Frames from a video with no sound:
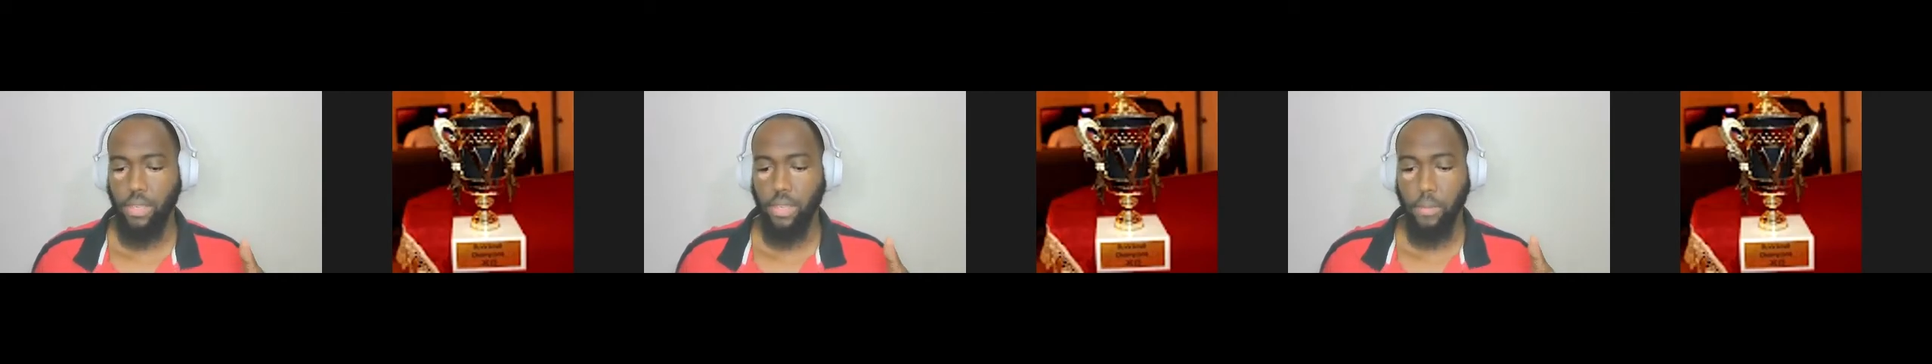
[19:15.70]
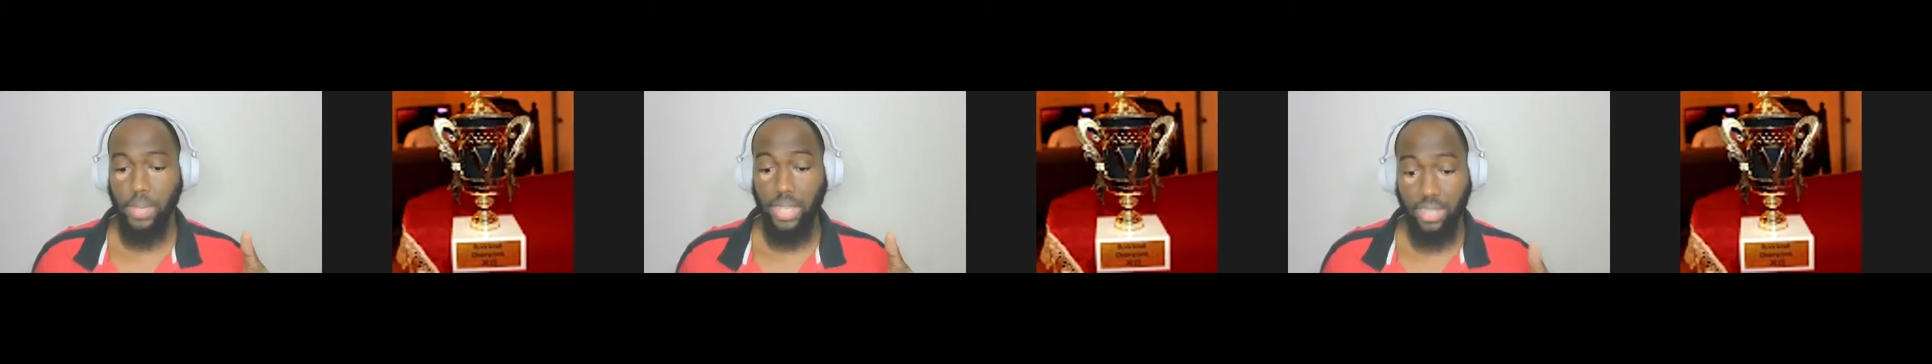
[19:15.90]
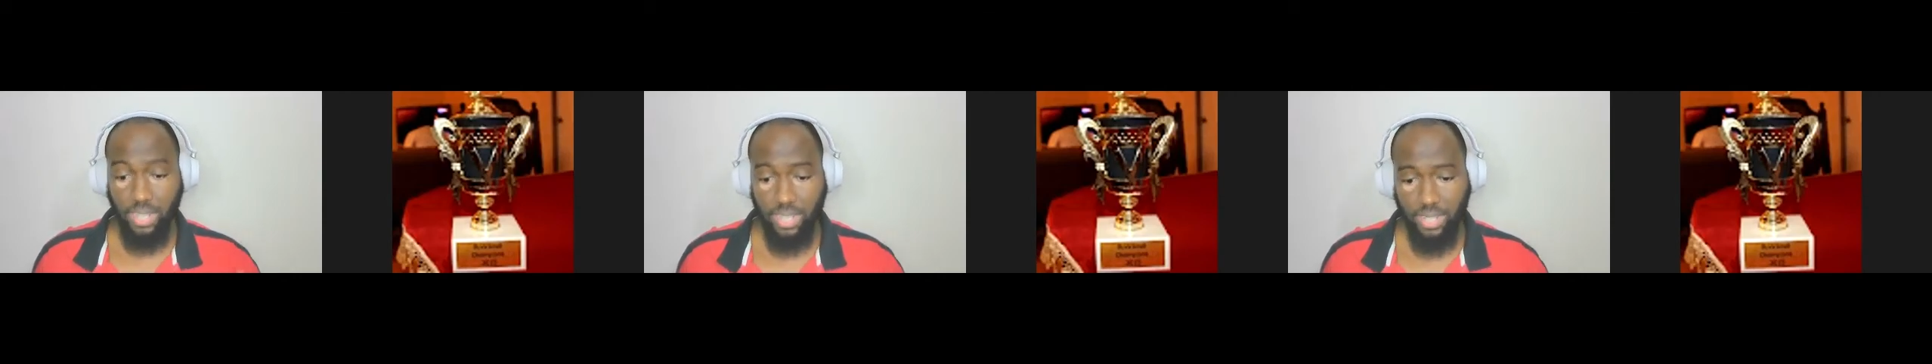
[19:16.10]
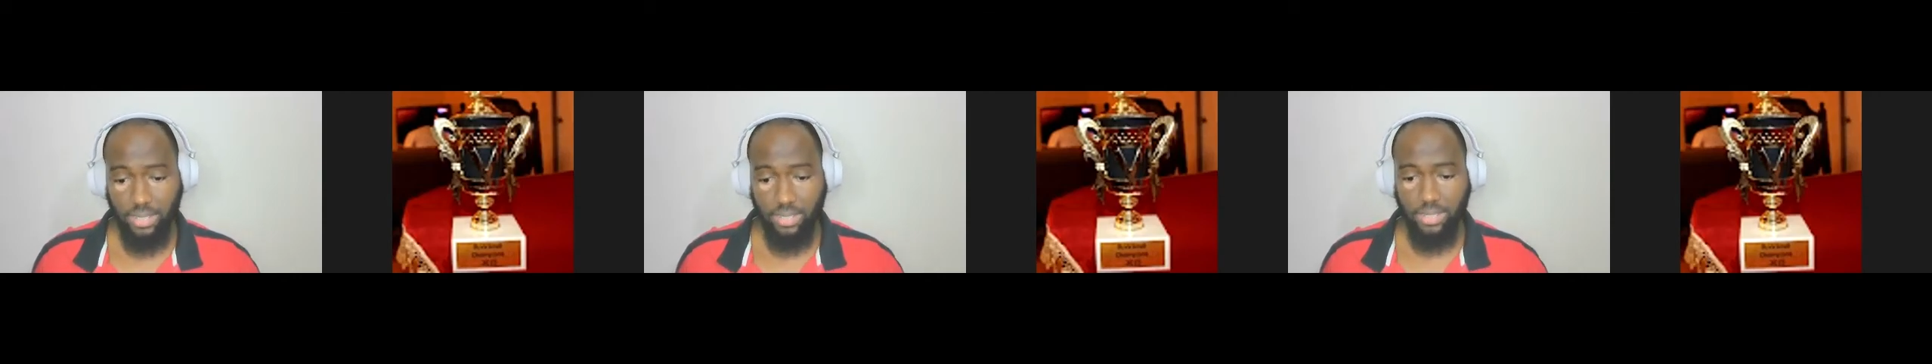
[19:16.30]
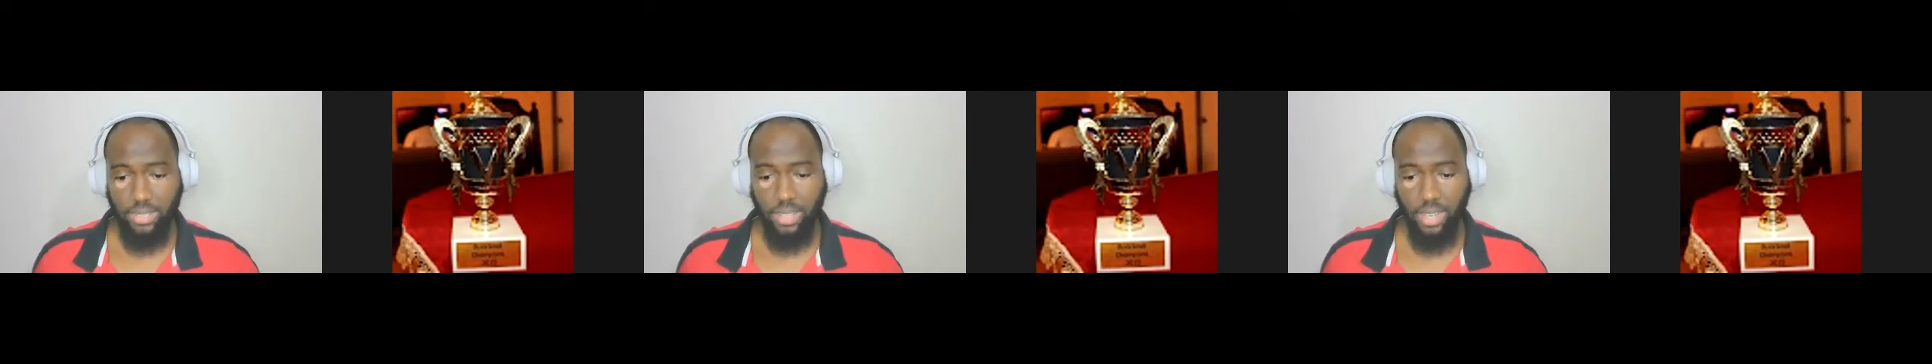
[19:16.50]

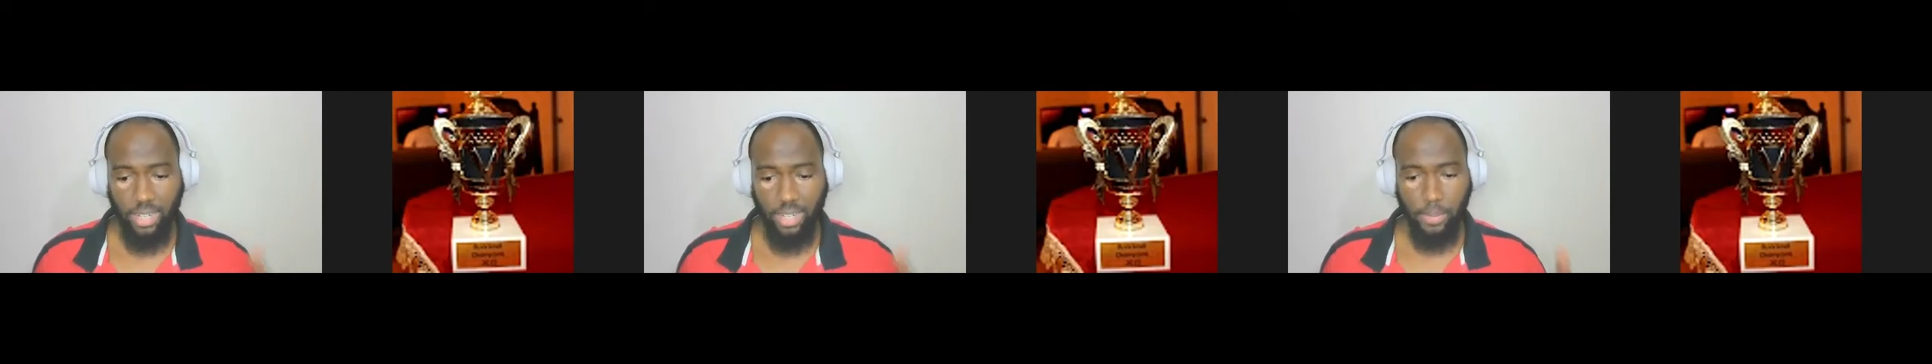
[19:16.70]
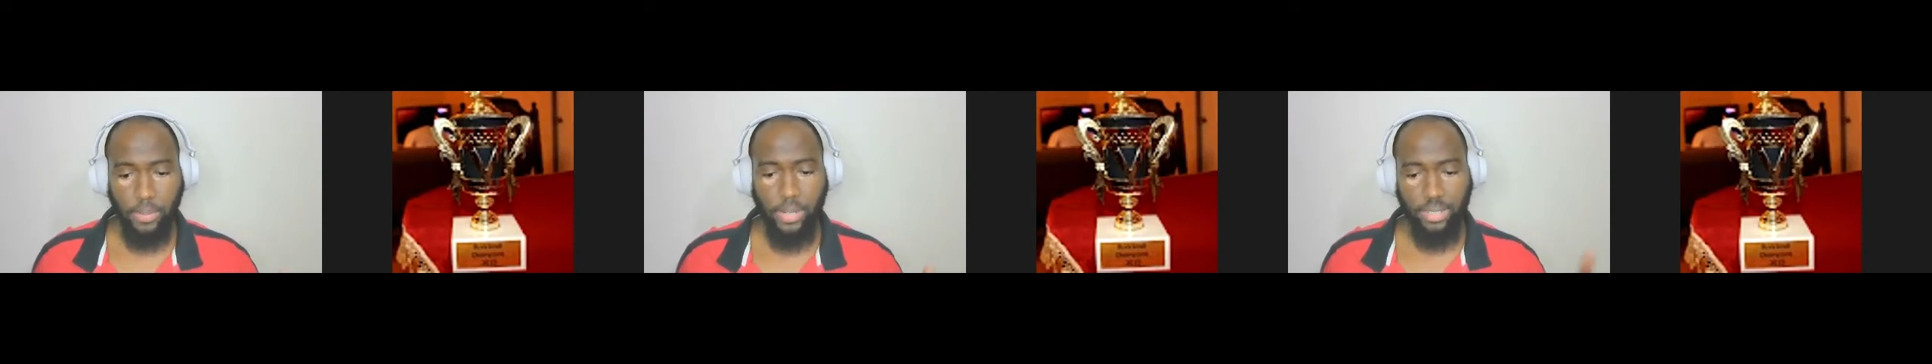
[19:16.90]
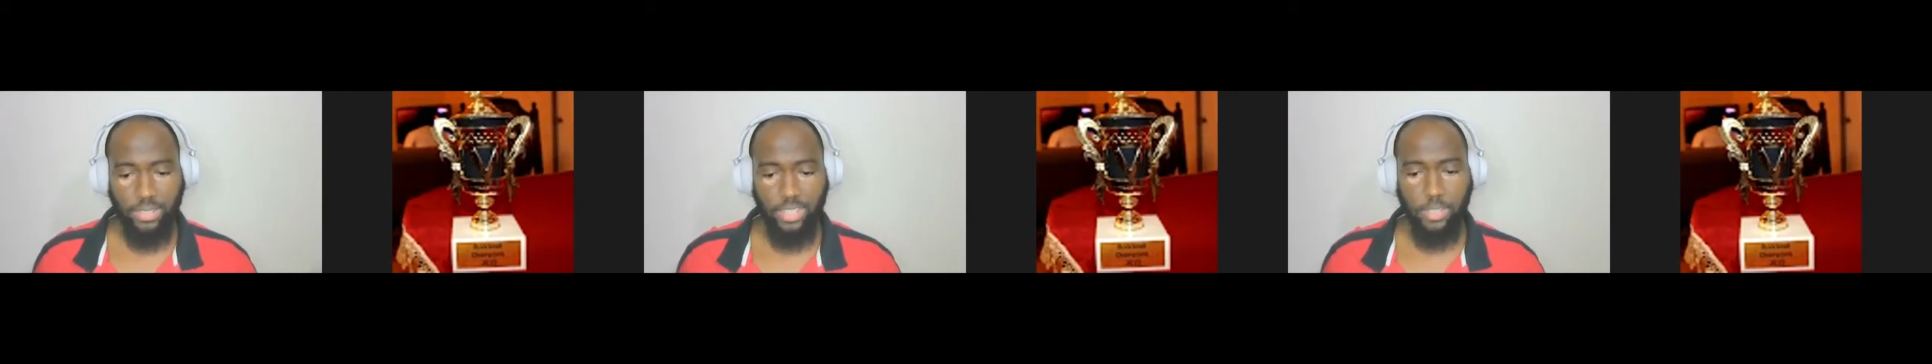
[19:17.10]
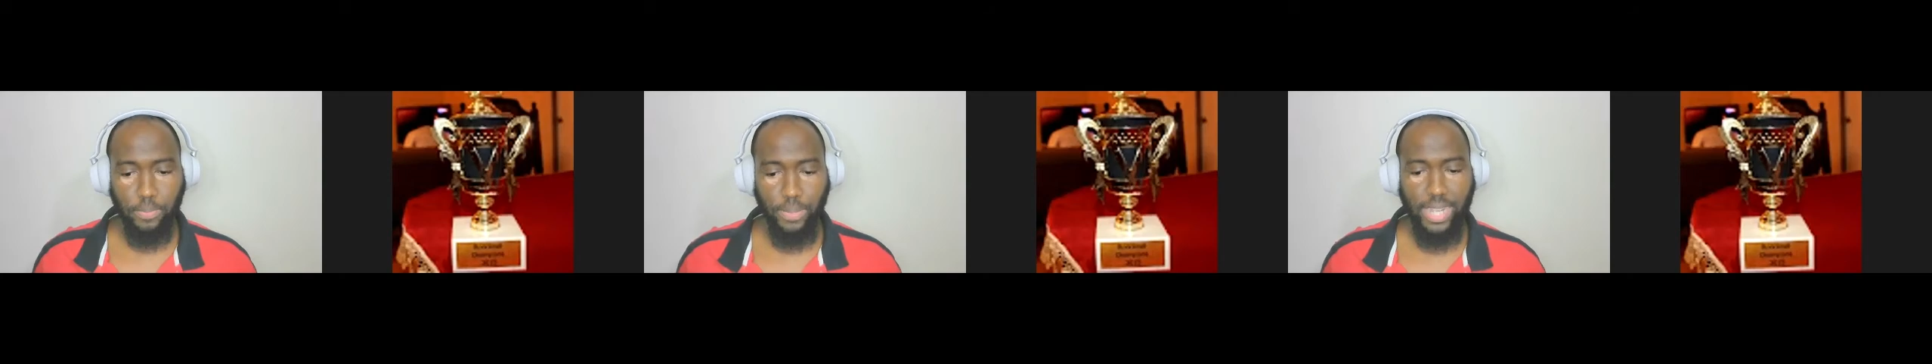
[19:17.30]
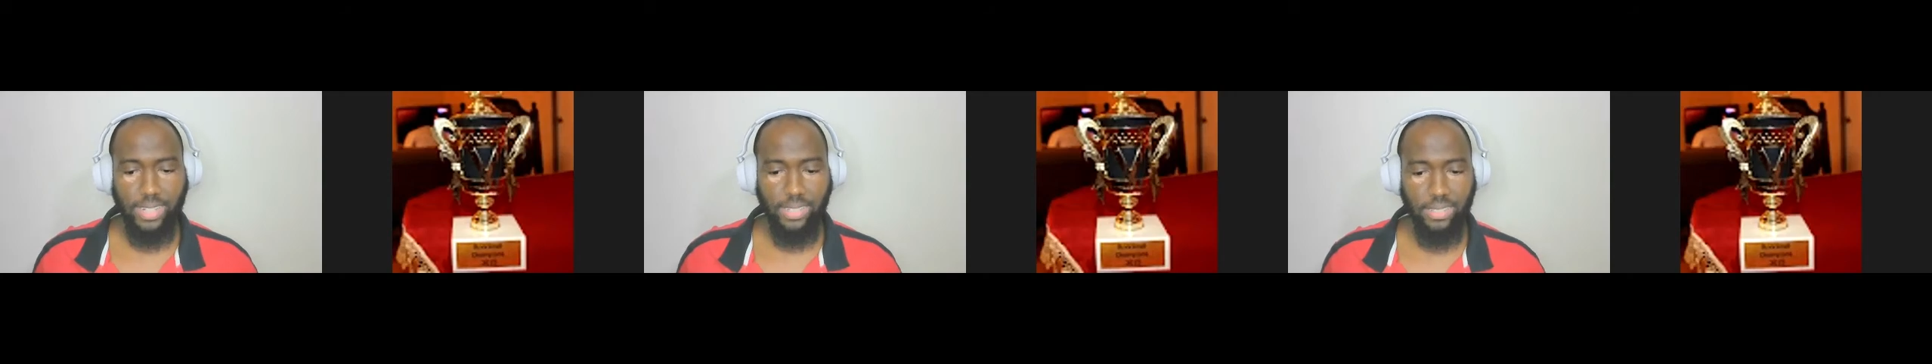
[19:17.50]
Because the other part of this
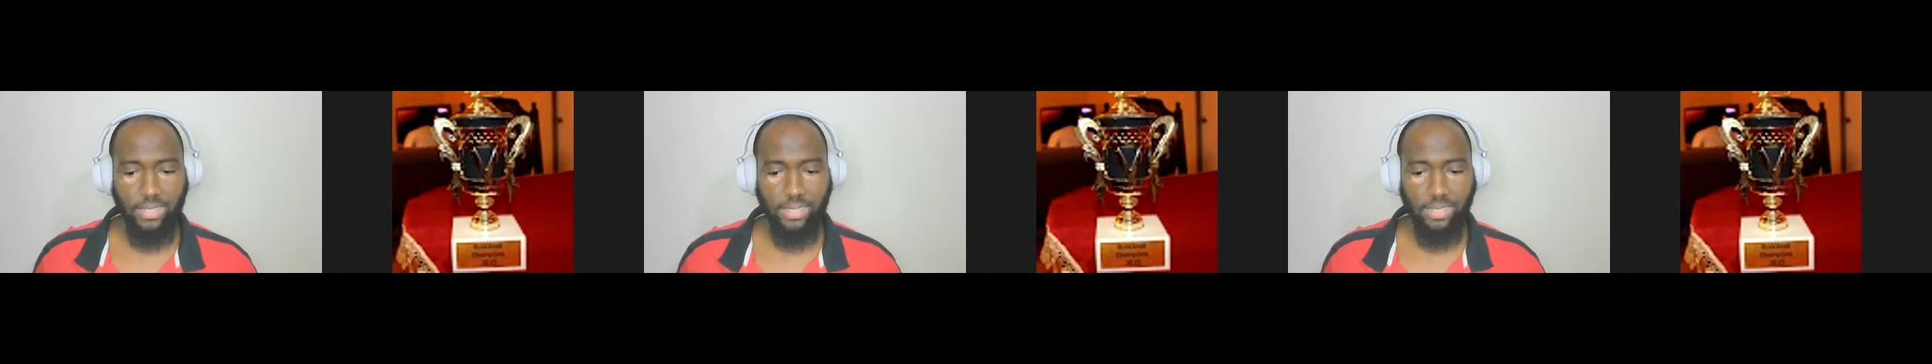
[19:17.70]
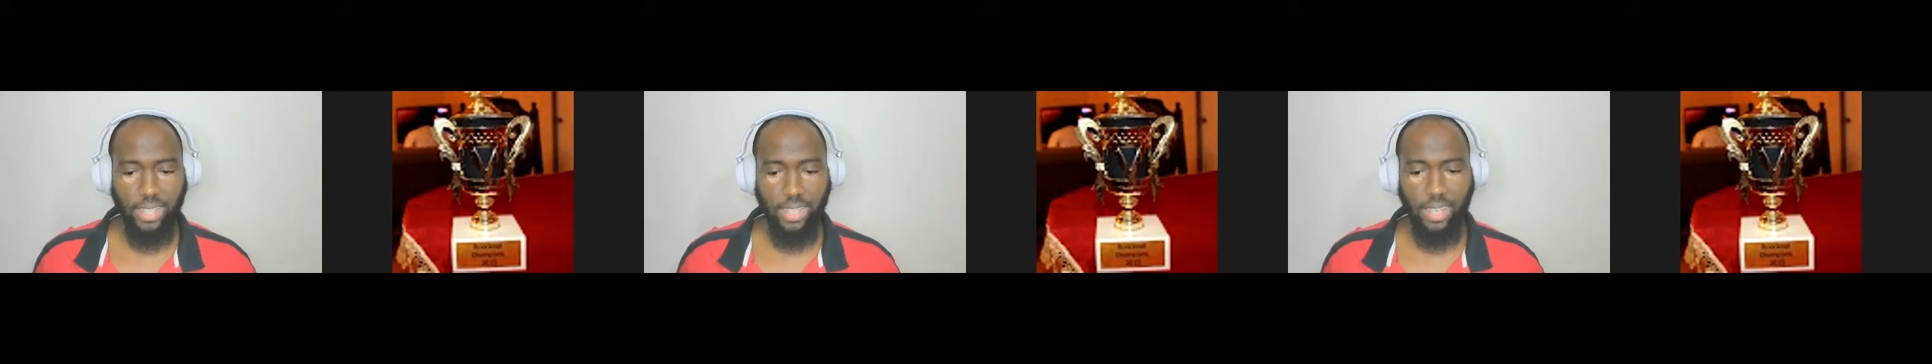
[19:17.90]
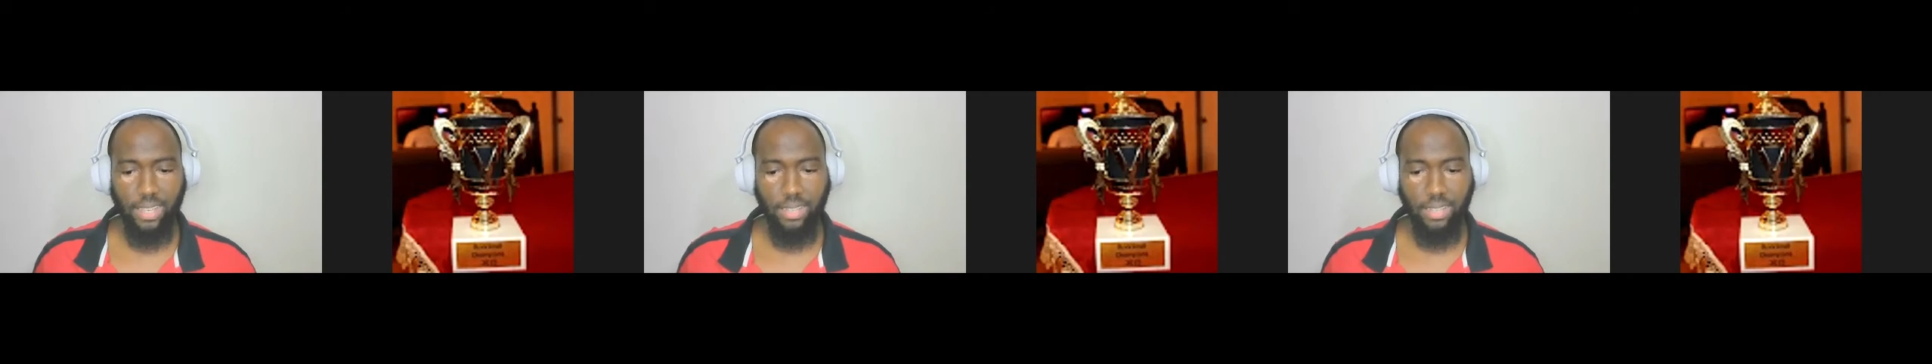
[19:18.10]
plan is,